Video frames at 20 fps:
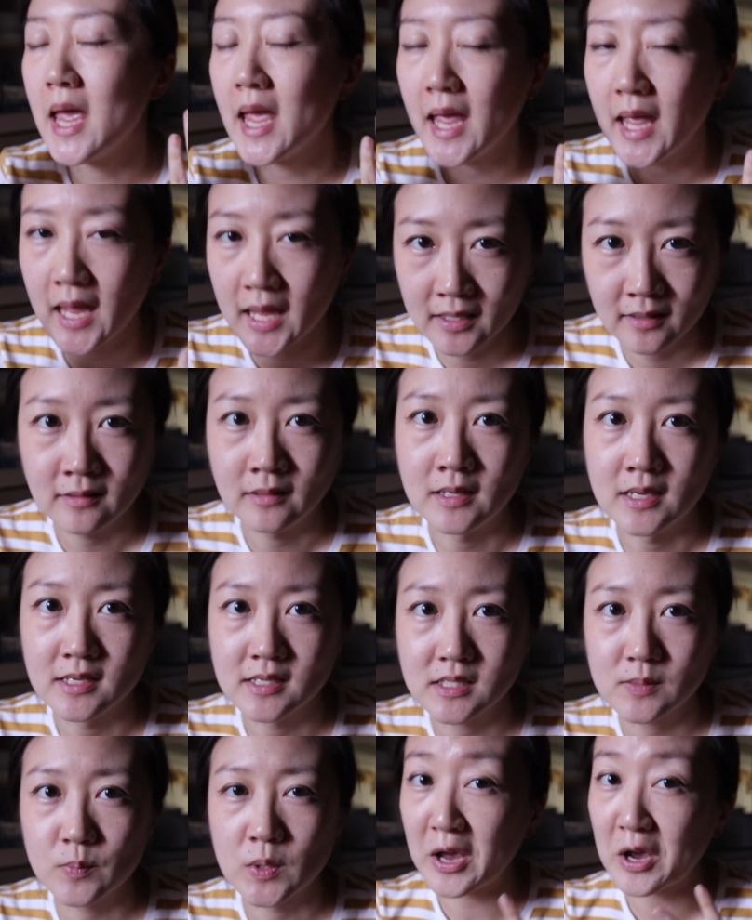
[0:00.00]

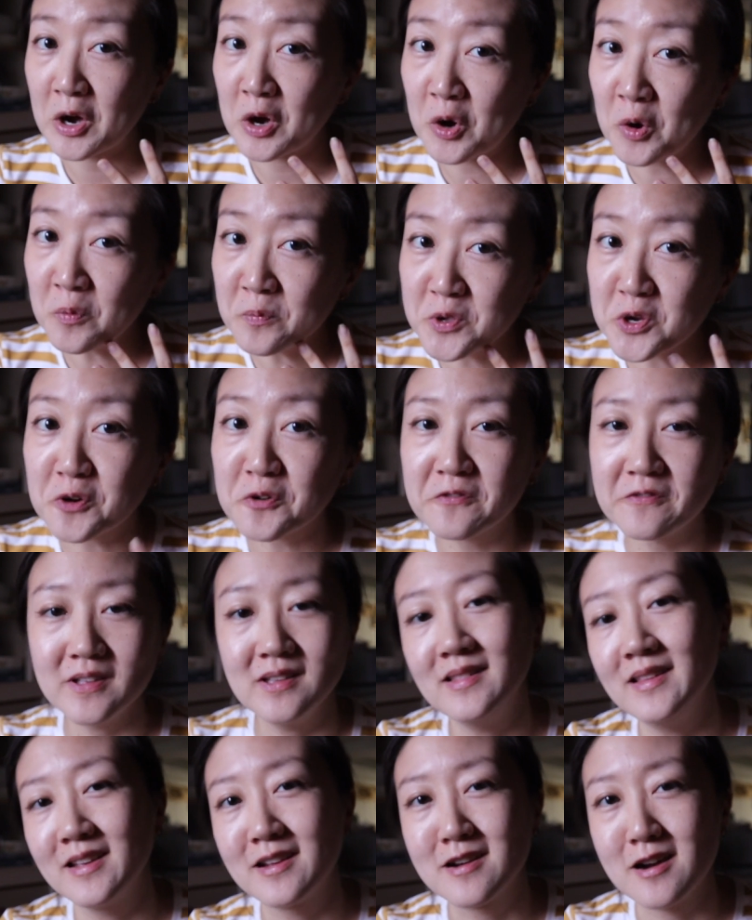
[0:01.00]
endless. I hope you're
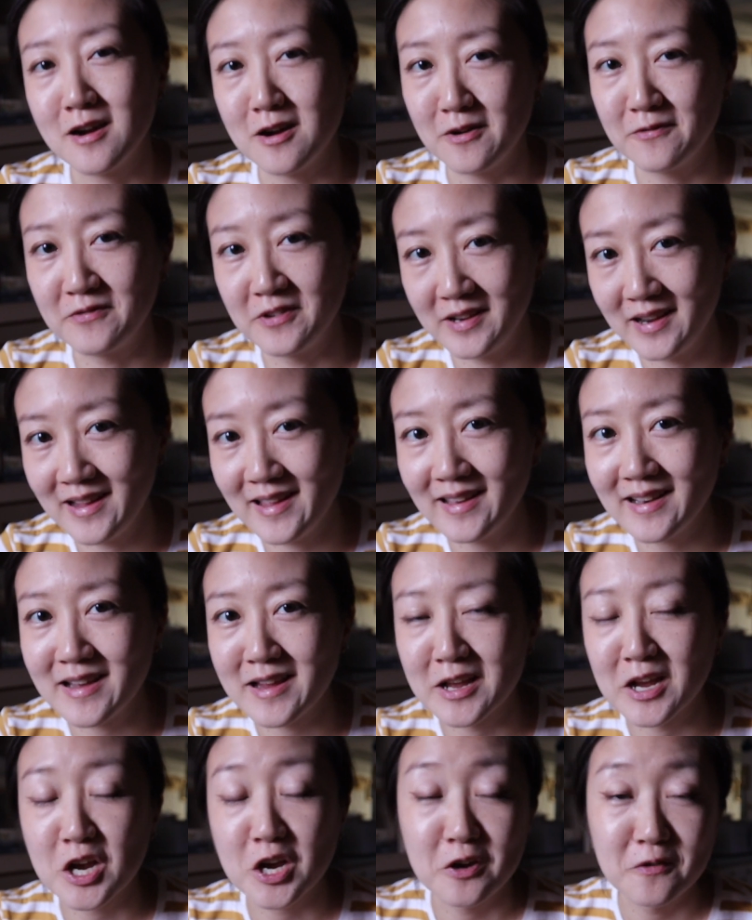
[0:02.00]
feeling confident
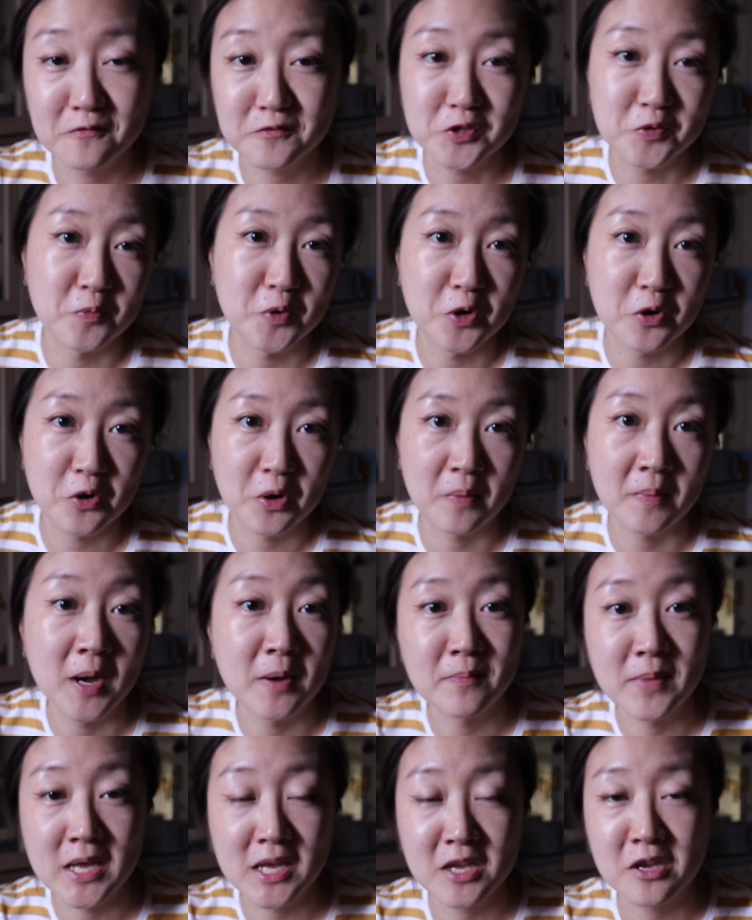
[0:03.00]
and comfortable
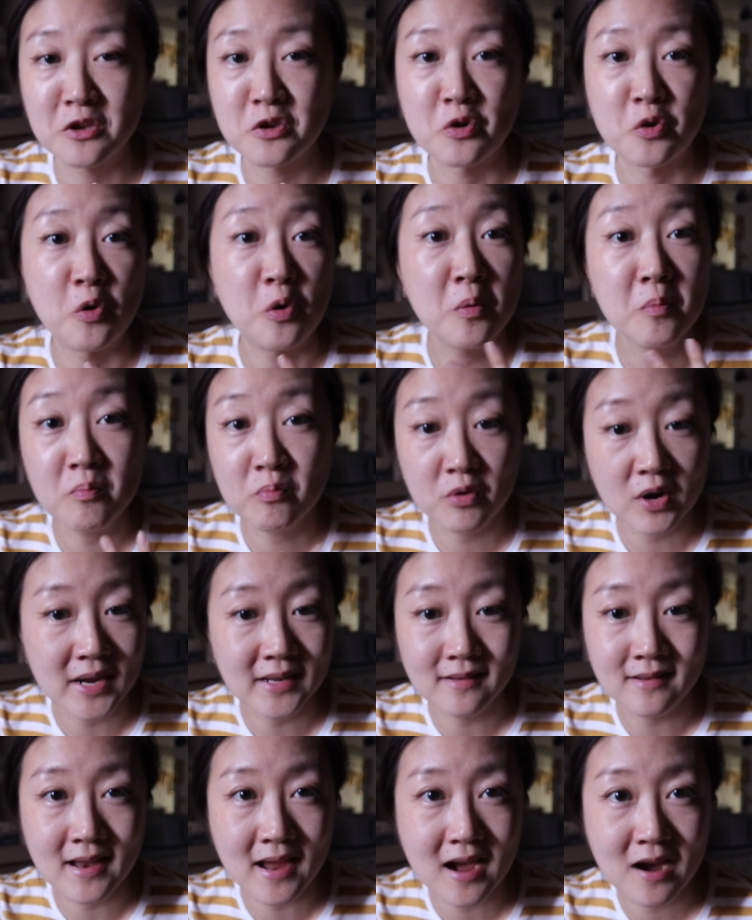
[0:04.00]
about making your own
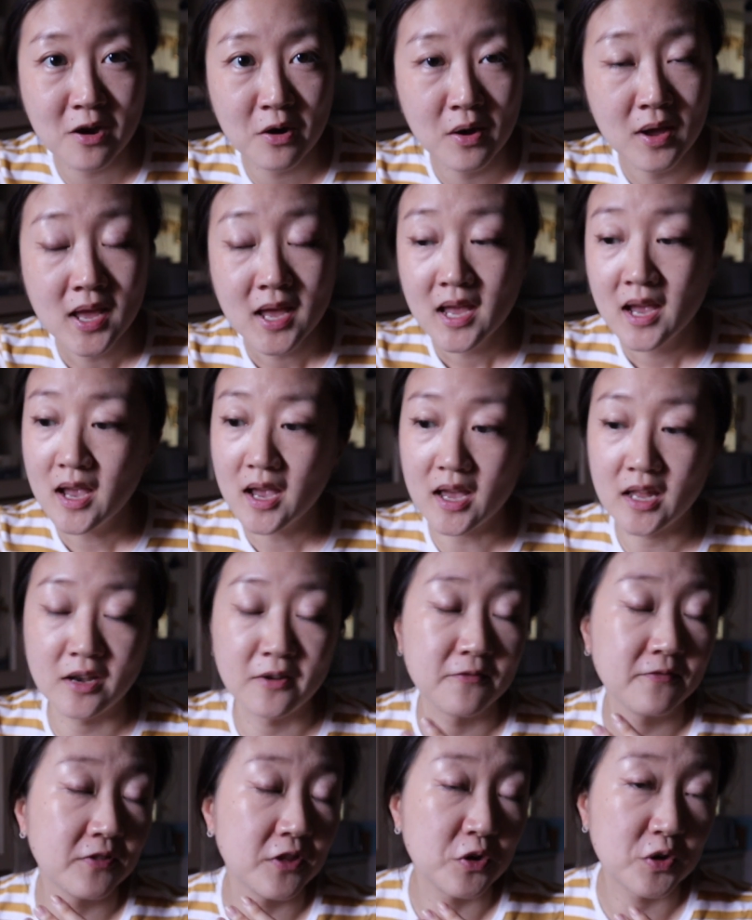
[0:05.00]
bread now. And
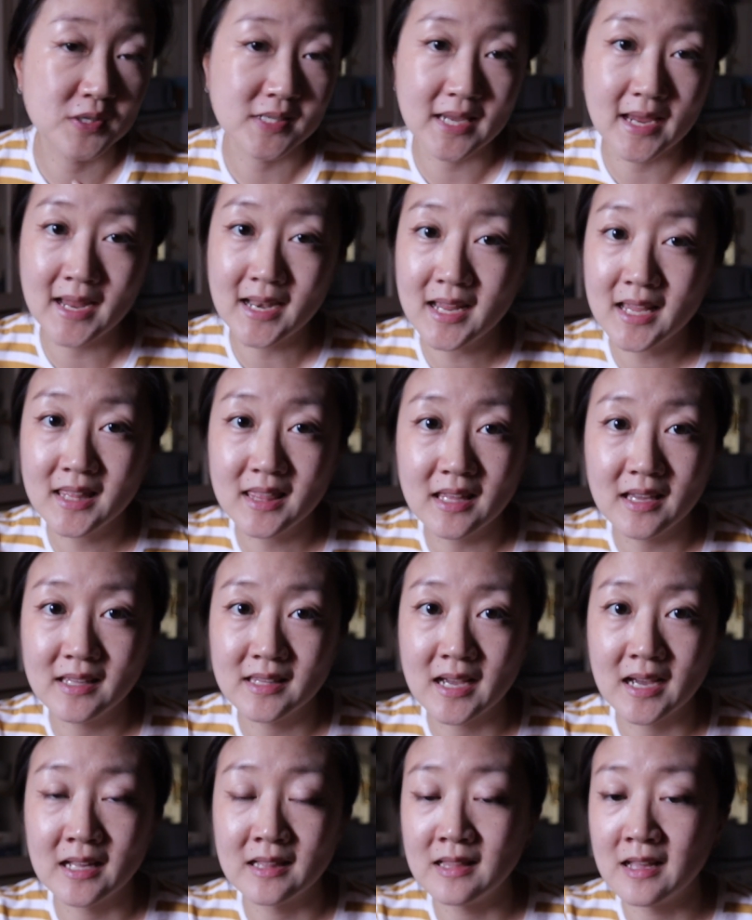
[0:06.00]
if there's anything
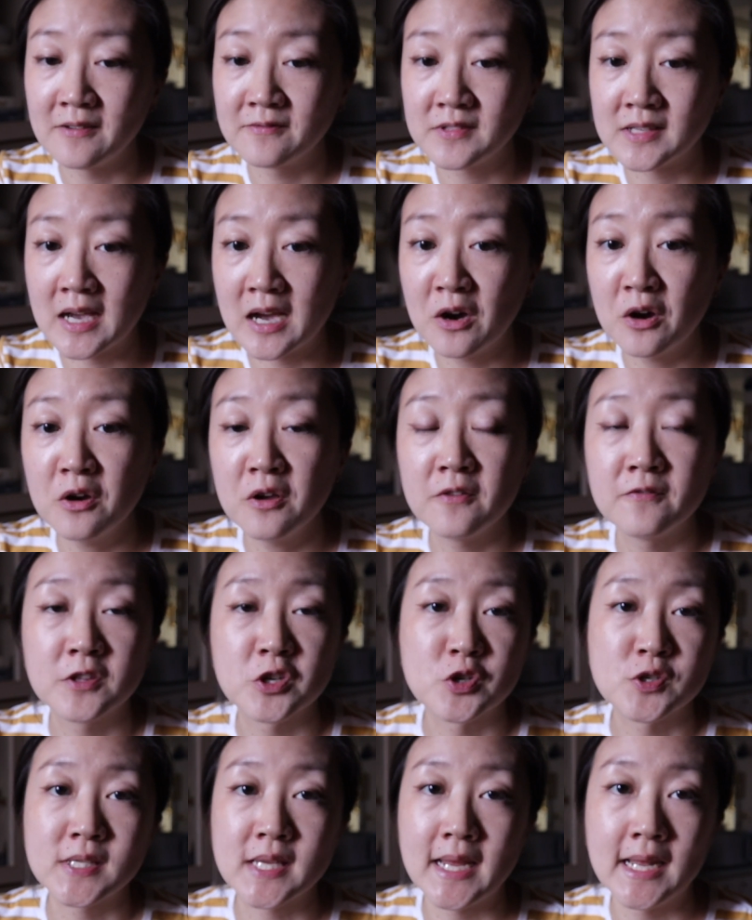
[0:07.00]
that I left out, if
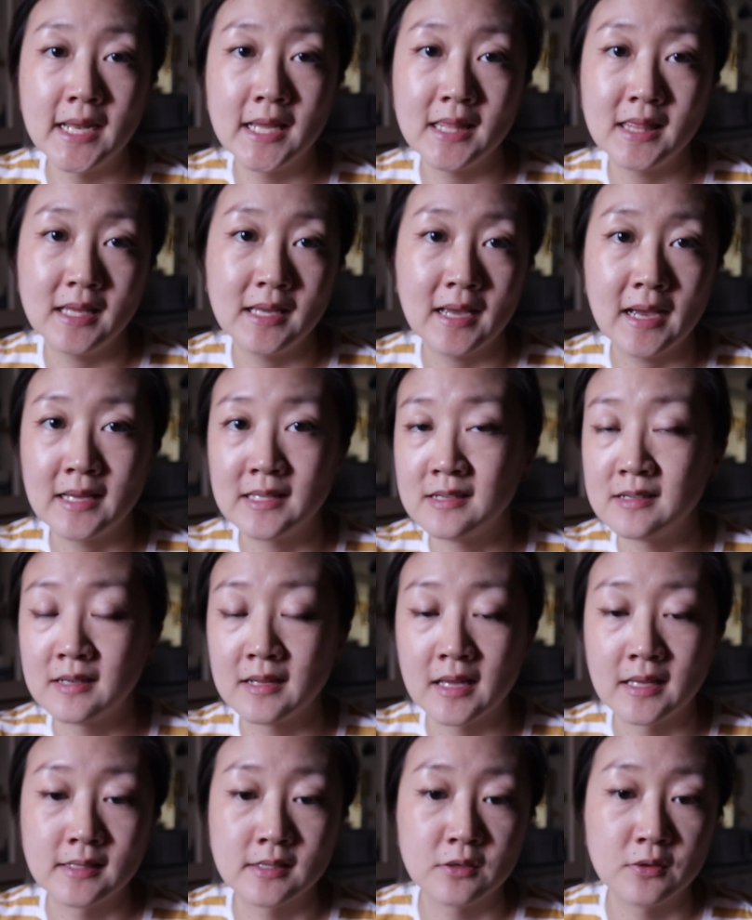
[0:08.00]
there's anything I didn't
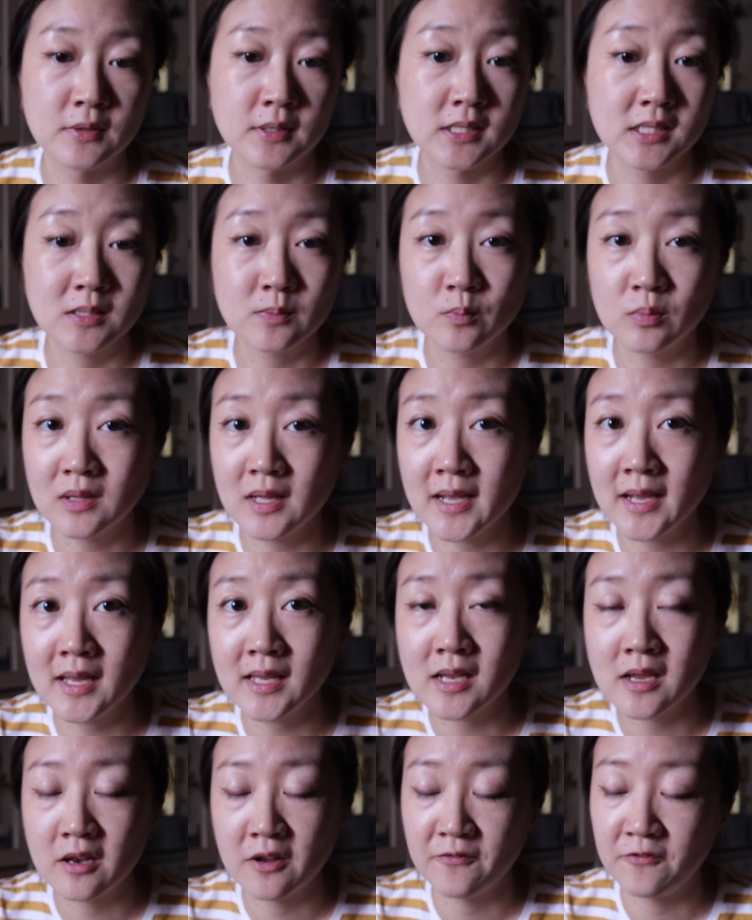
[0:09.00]
get to
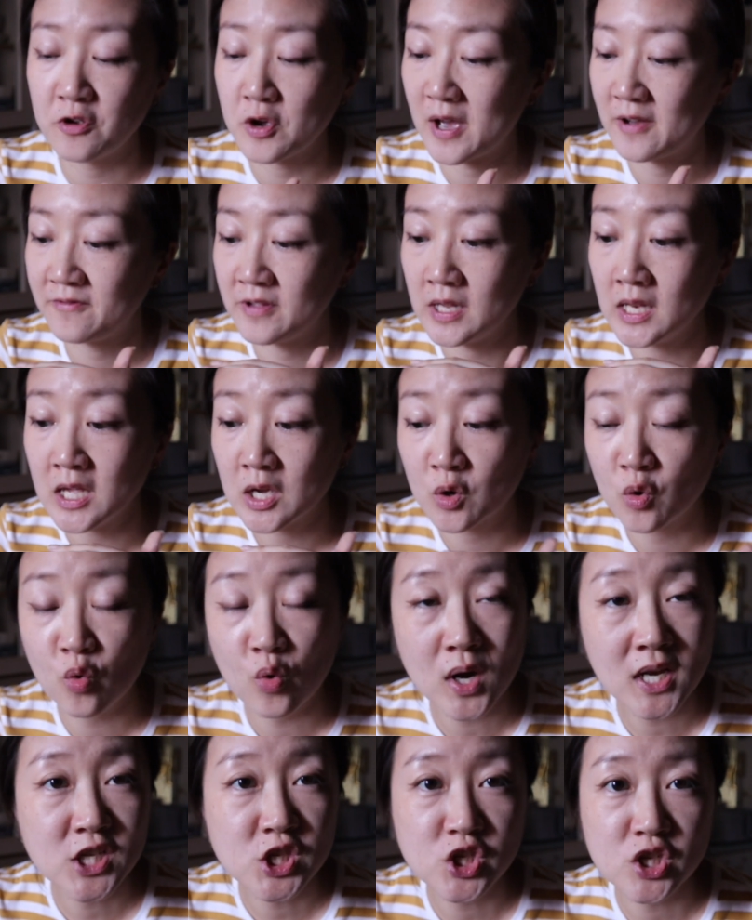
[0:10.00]
explain, and if you have any
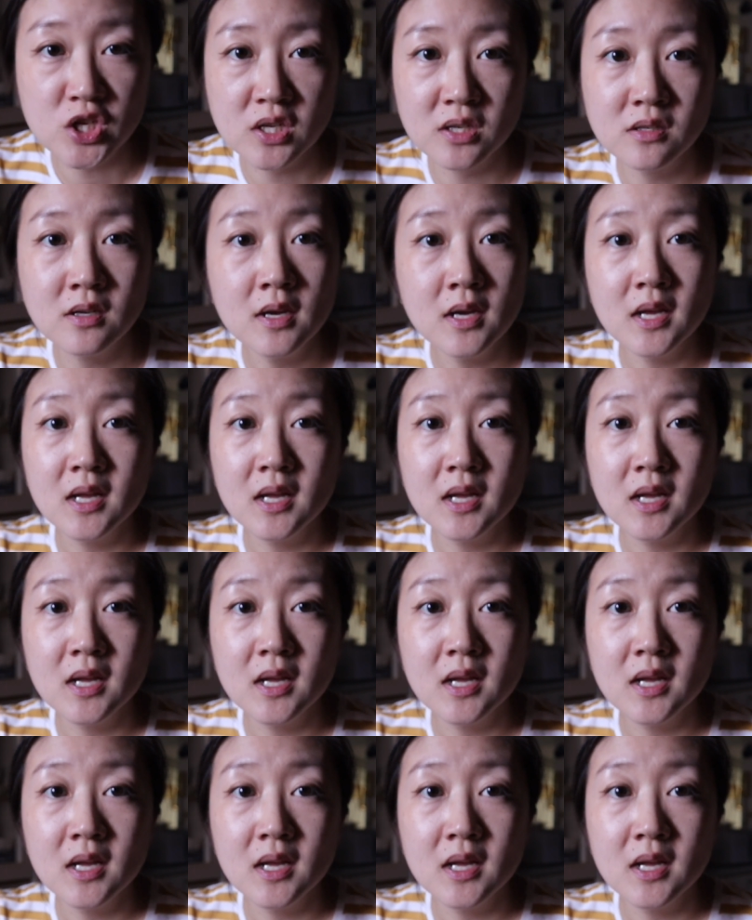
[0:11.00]
question,